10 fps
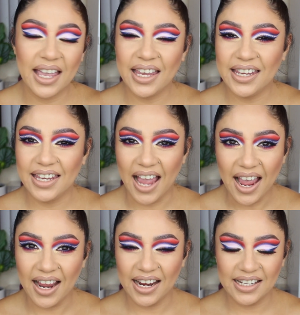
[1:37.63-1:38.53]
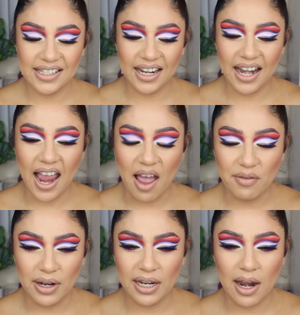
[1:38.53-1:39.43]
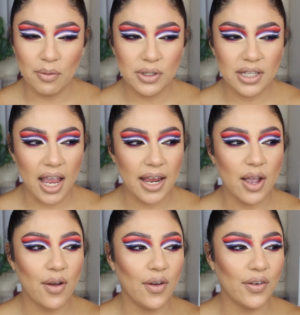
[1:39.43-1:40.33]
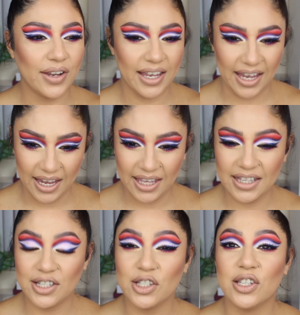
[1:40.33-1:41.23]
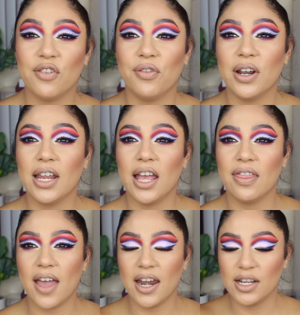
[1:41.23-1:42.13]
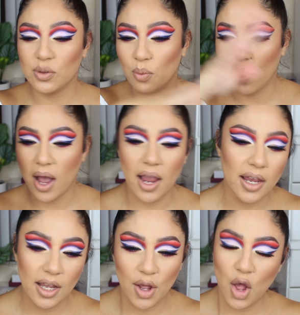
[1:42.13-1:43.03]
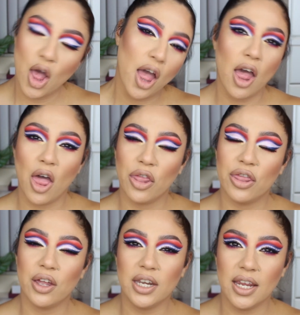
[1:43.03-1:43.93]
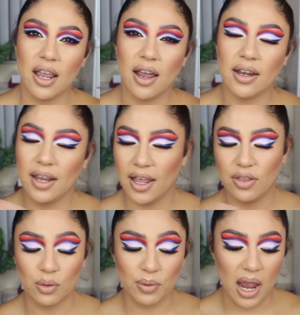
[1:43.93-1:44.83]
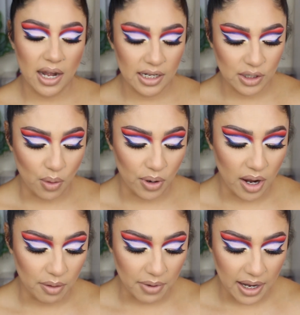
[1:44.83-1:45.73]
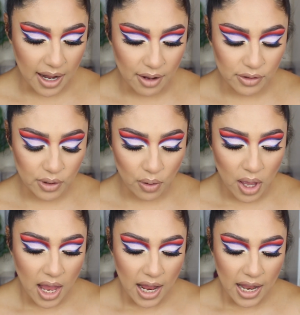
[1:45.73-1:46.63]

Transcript: Yeah, it didn't happen, and I was like, okay, this is different, and that is why the neon and the red is going on right now. So